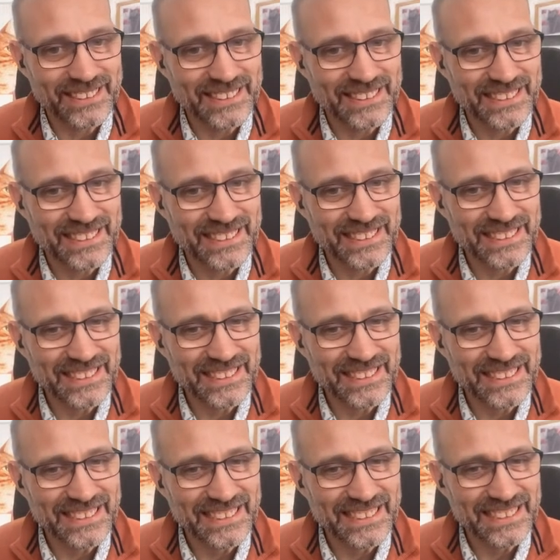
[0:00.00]

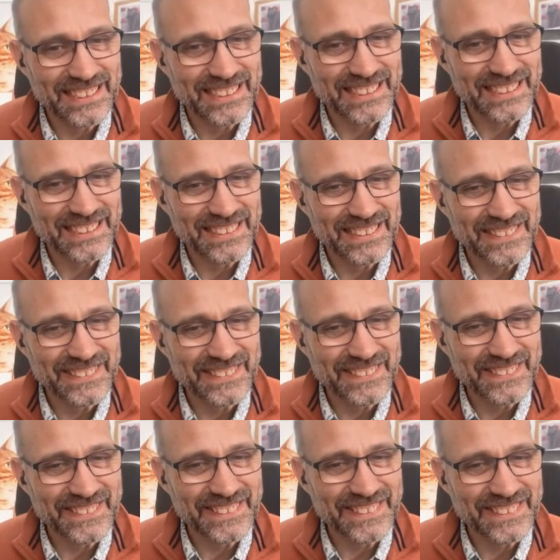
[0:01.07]

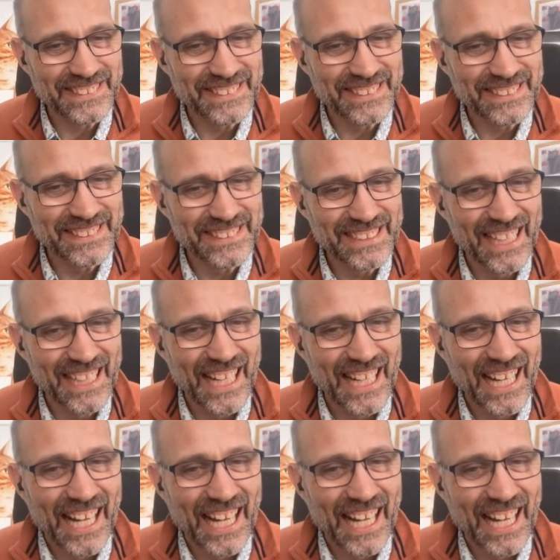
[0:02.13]
(silent)